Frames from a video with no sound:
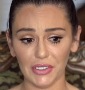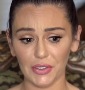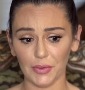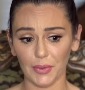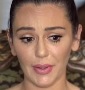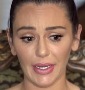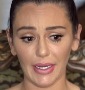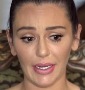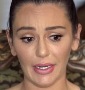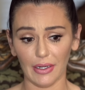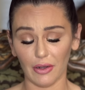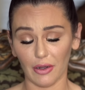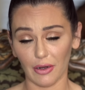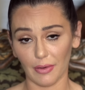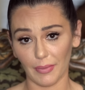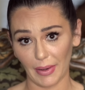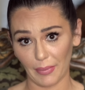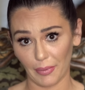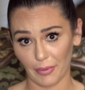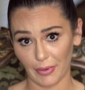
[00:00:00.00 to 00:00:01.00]
between
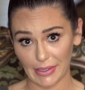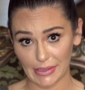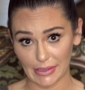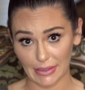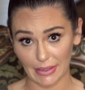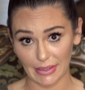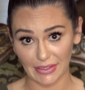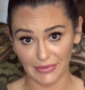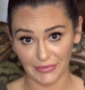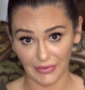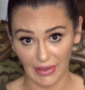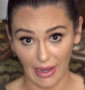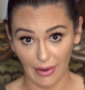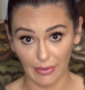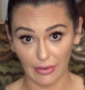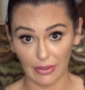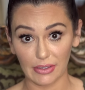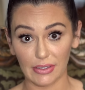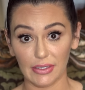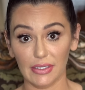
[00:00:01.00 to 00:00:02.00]
are my poisonous
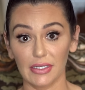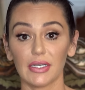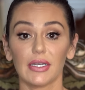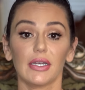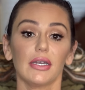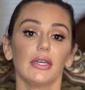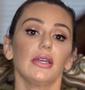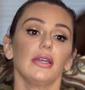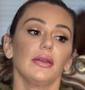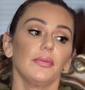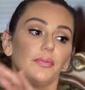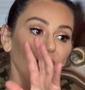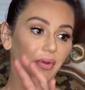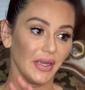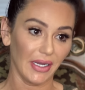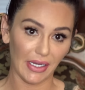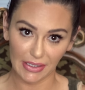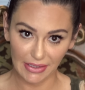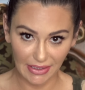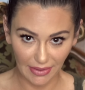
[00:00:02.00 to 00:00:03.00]
flowers
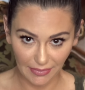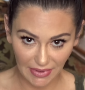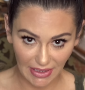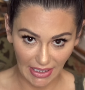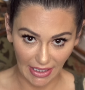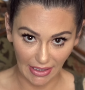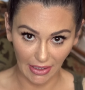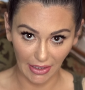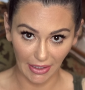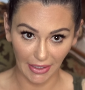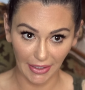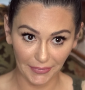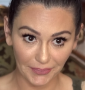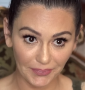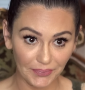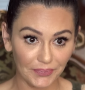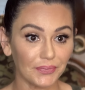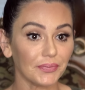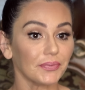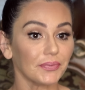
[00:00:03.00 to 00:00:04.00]
because I'm deadly.